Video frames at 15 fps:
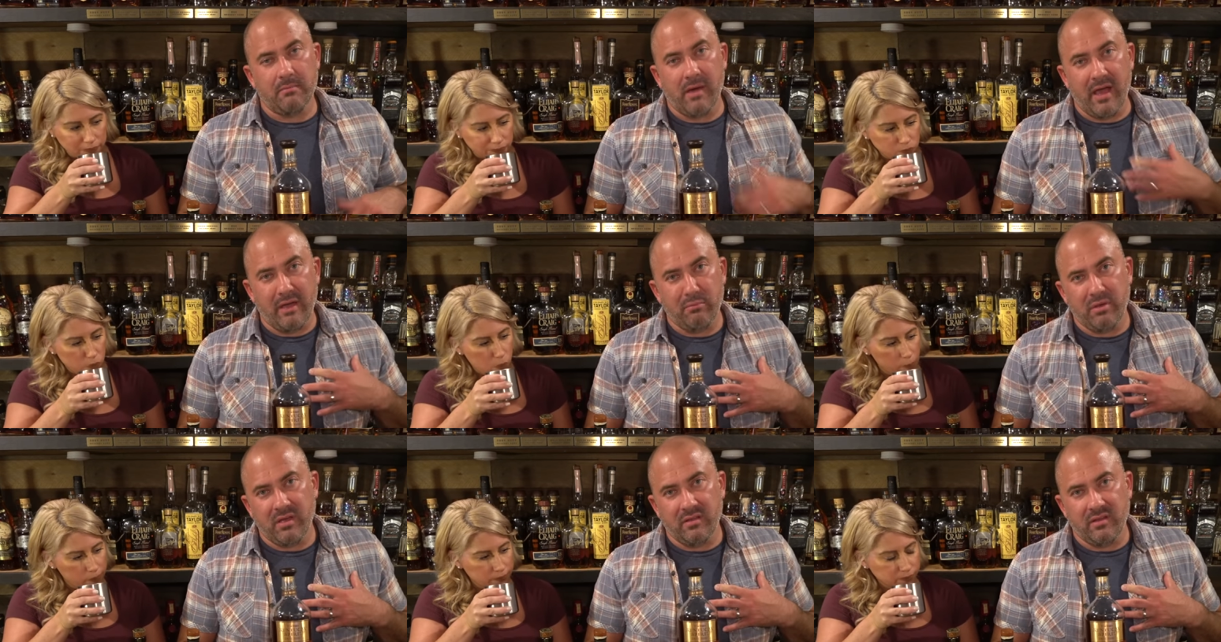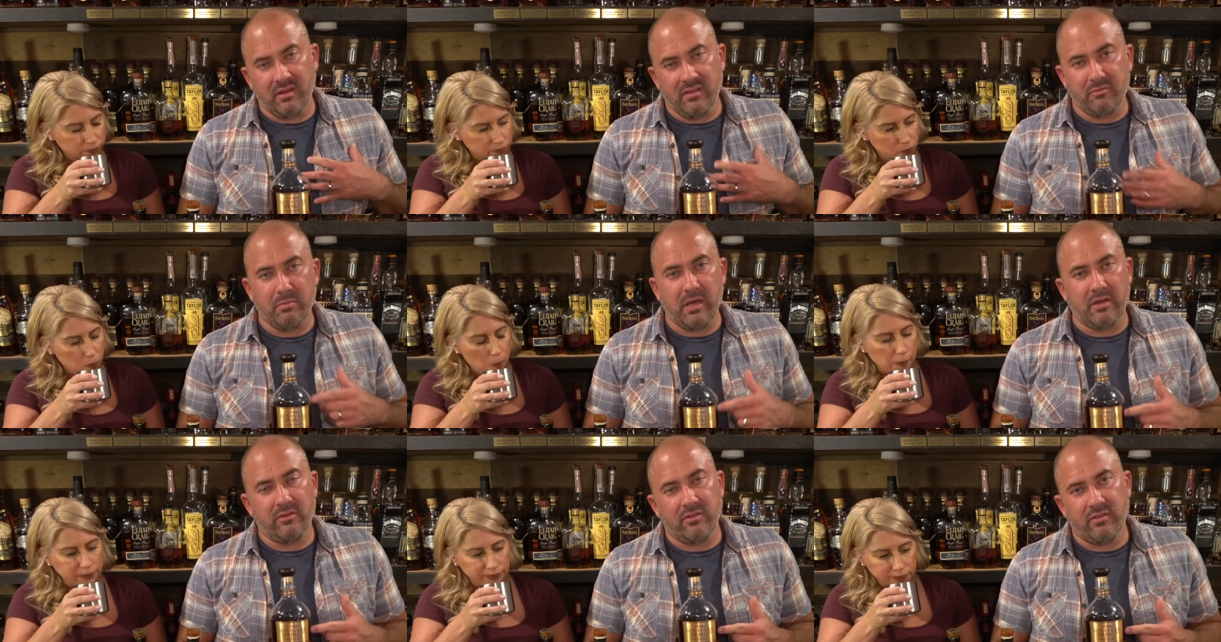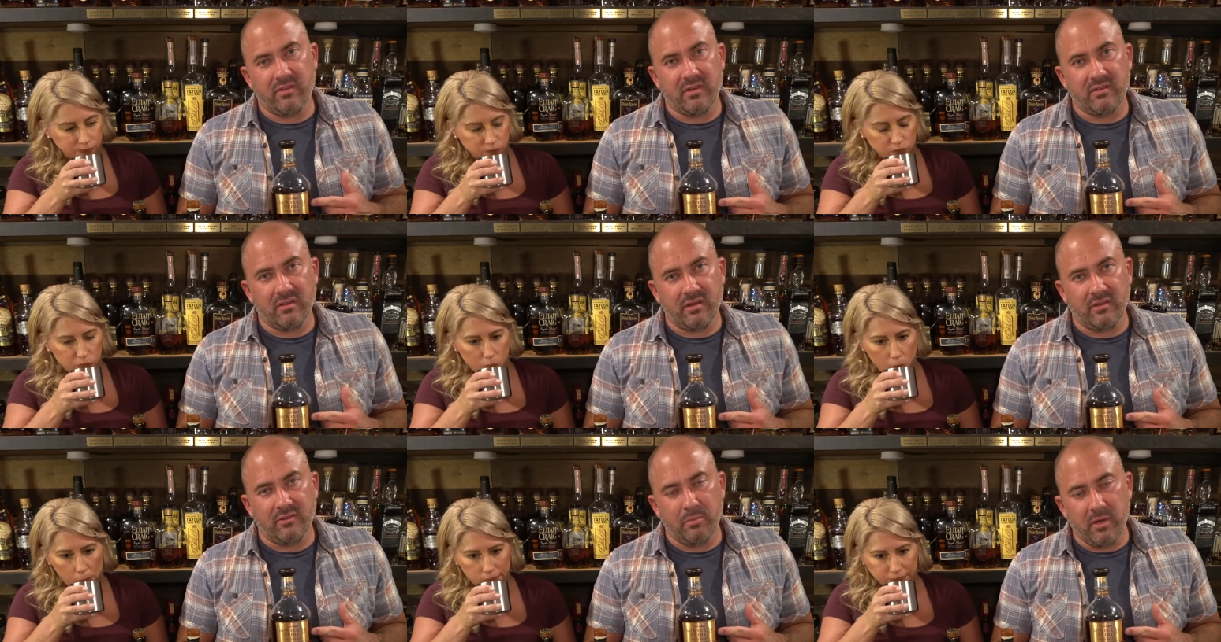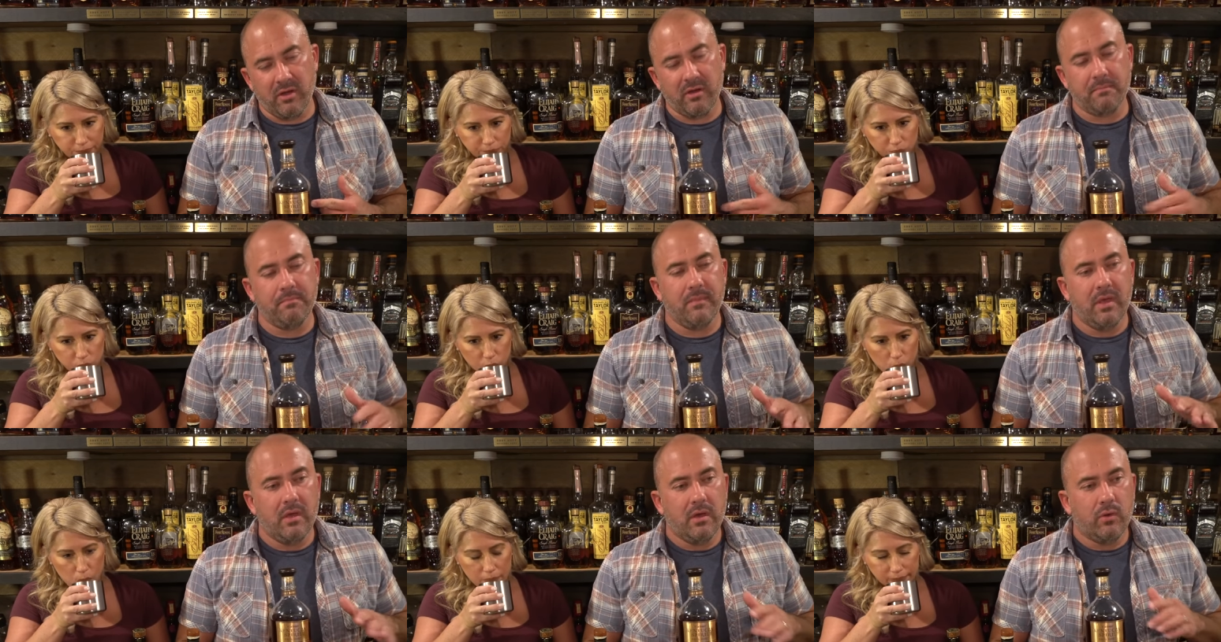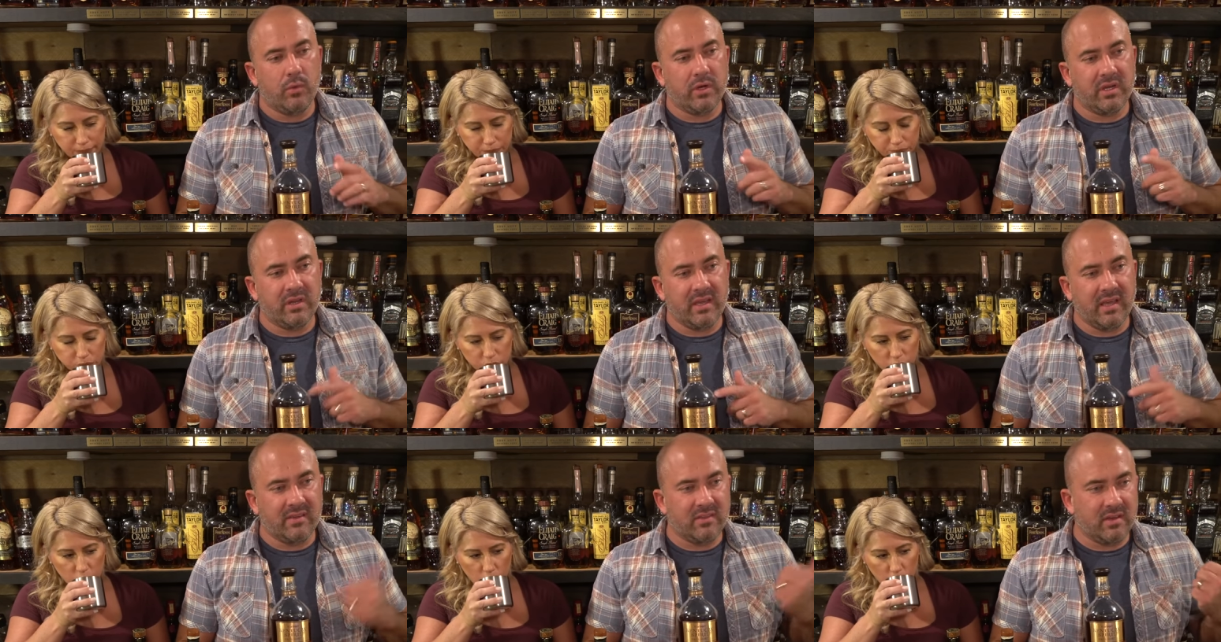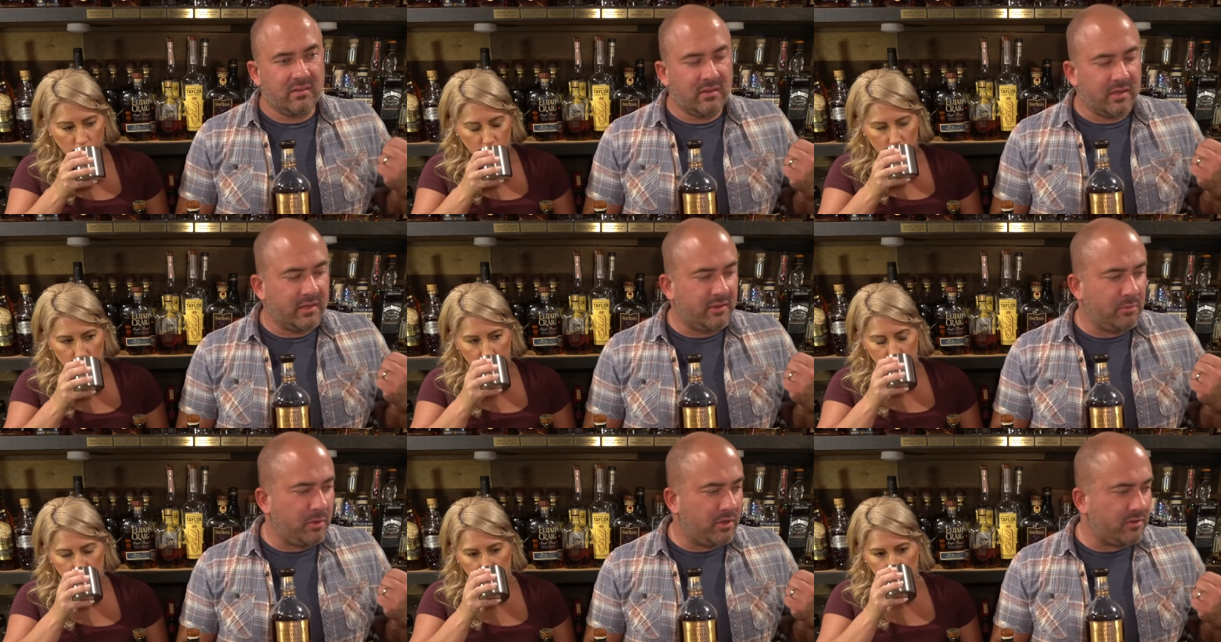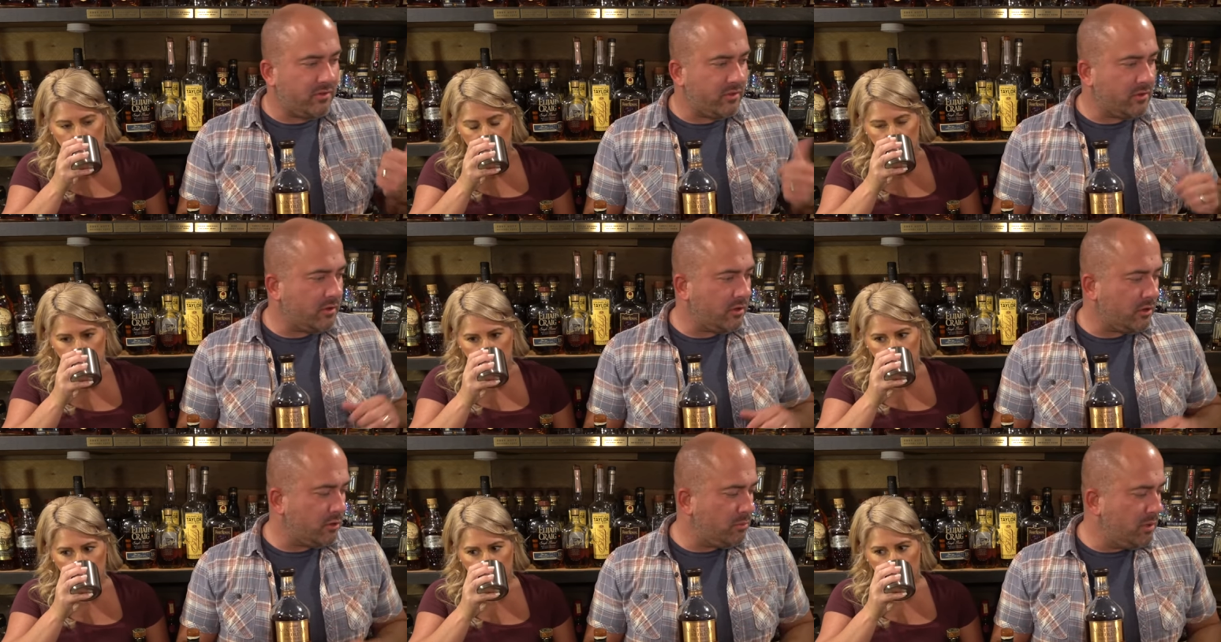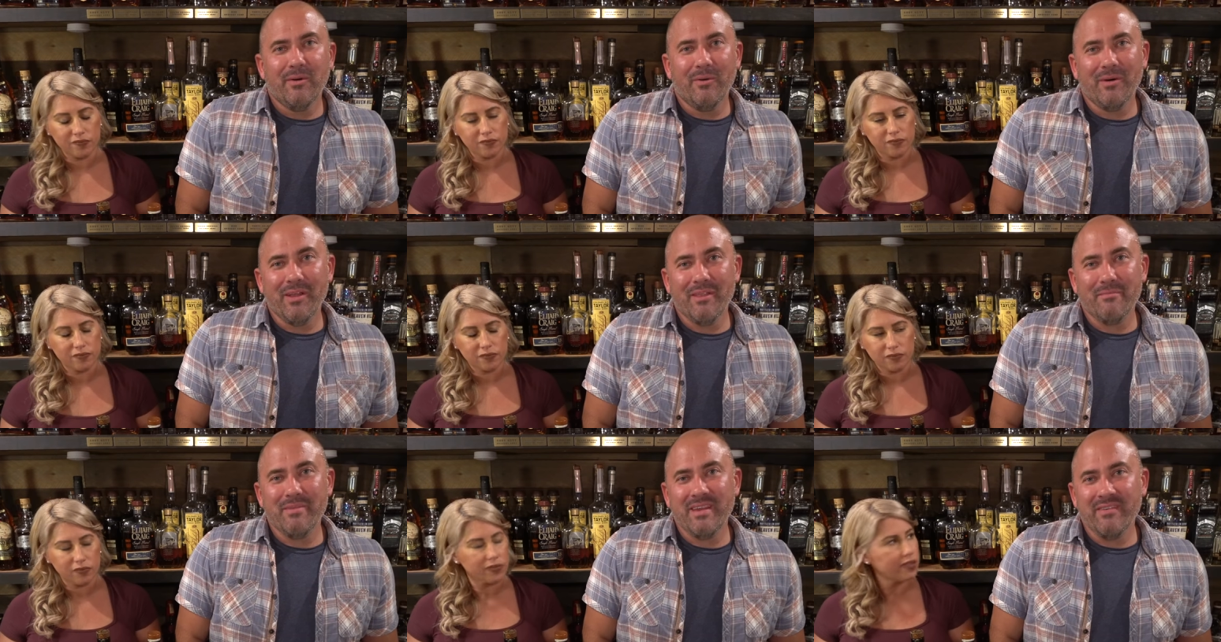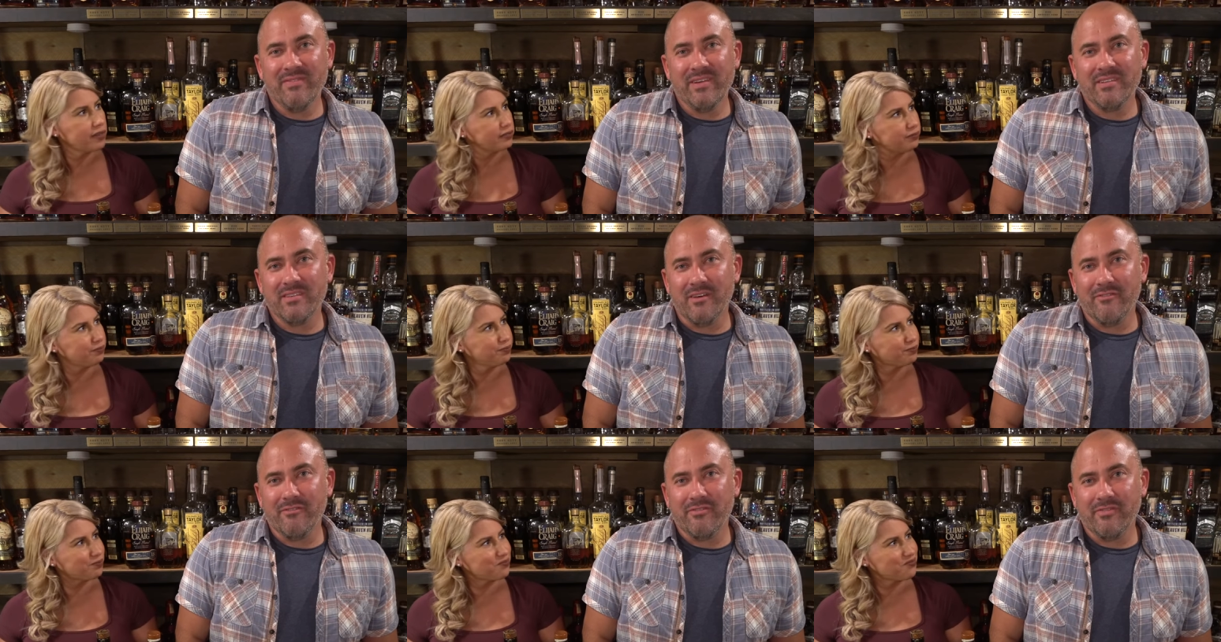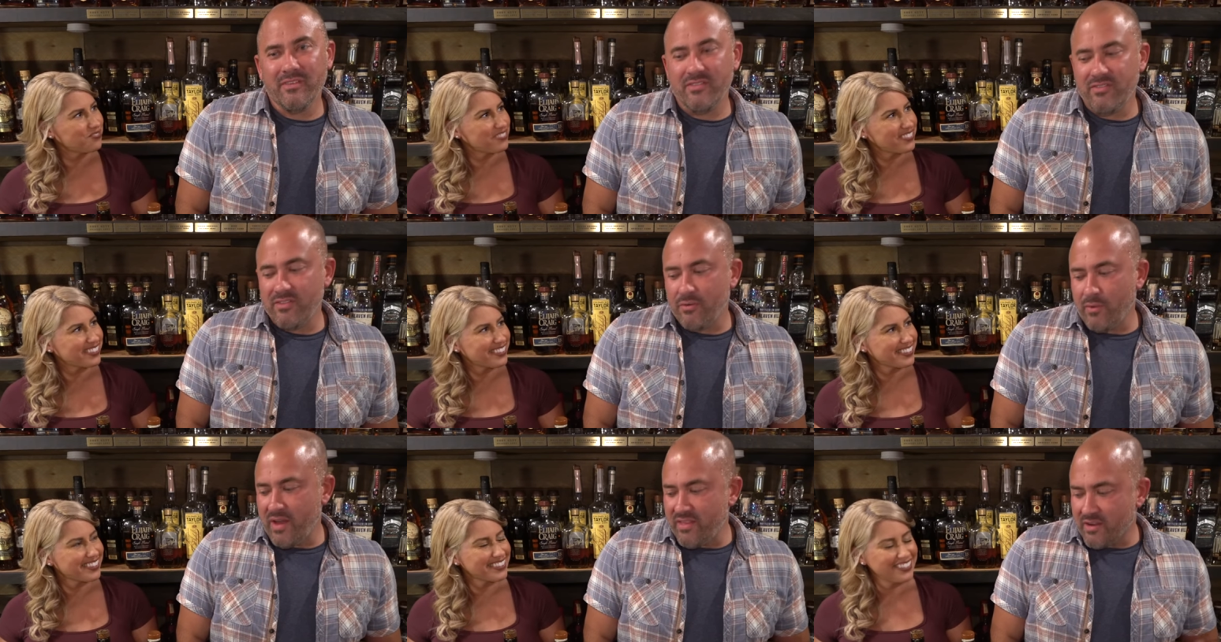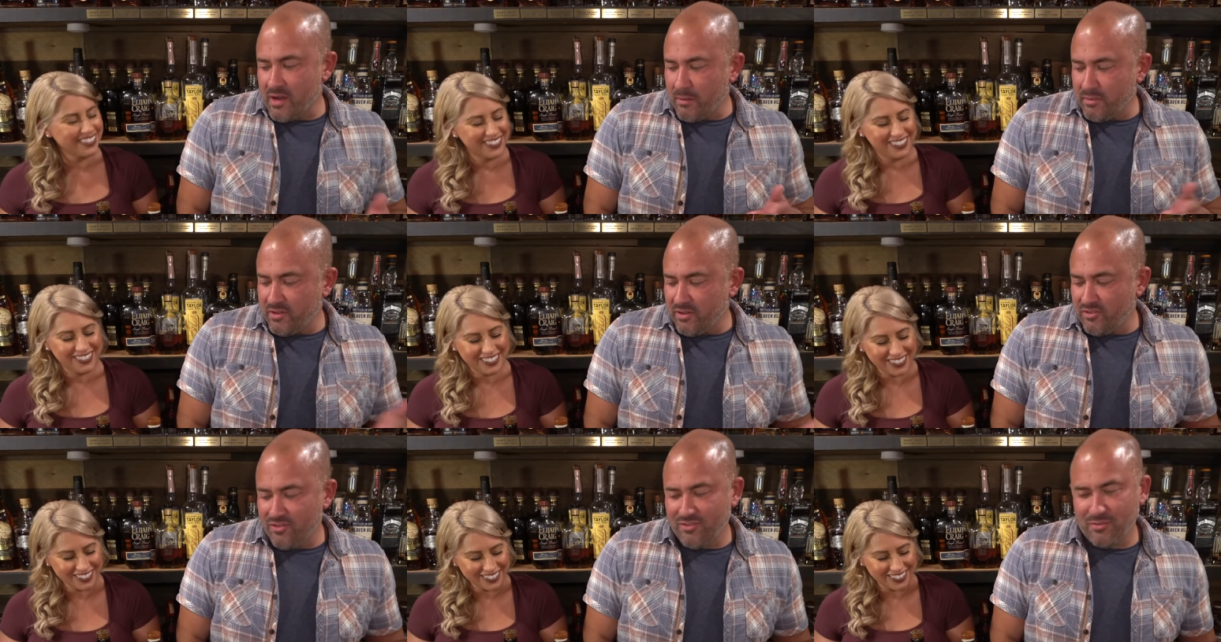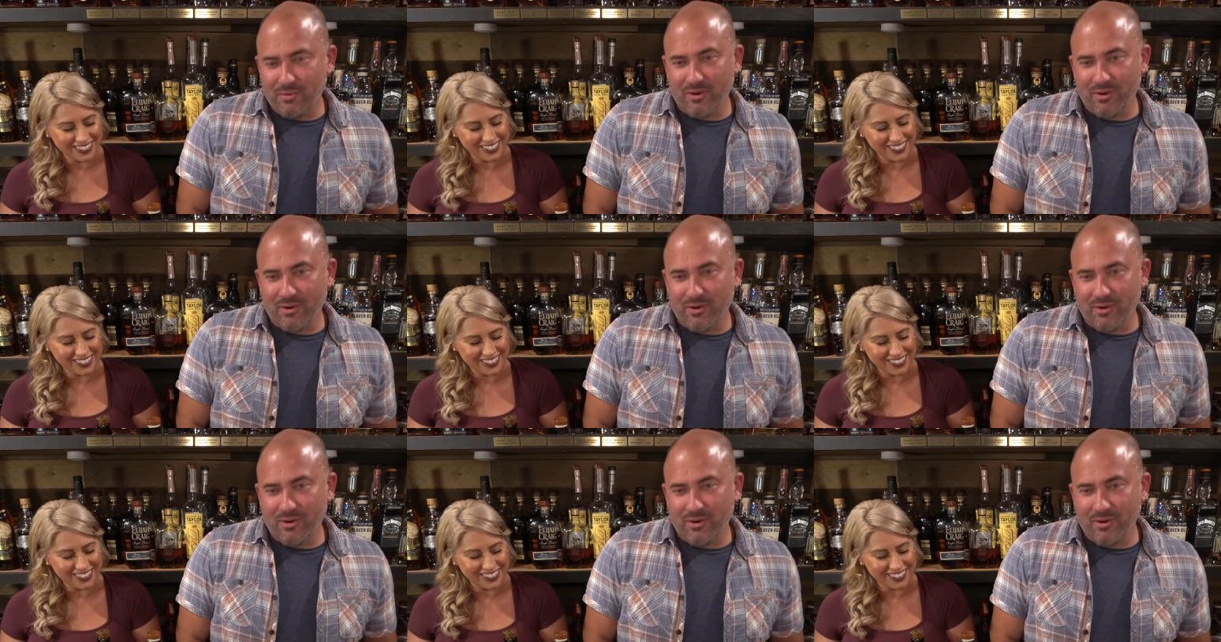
Speaker 1: my opinion, is better than the Kentucky Spirit we're going to kick the Kentucky Spirit to the curb. Well, one of the benefits of the way the competitions